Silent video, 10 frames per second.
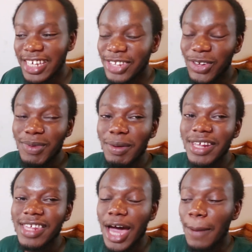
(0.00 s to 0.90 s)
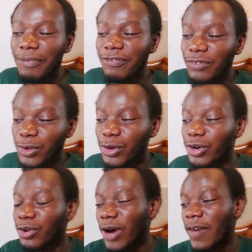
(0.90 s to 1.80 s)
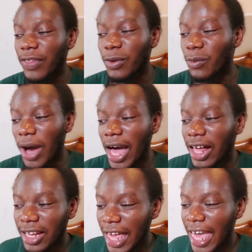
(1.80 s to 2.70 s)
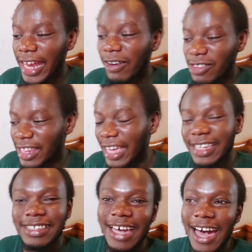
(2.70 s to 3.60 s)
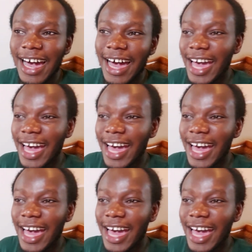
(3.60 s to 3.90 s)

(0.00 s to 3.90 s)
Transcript: He told me about this app for quite a while, and I was like, nah,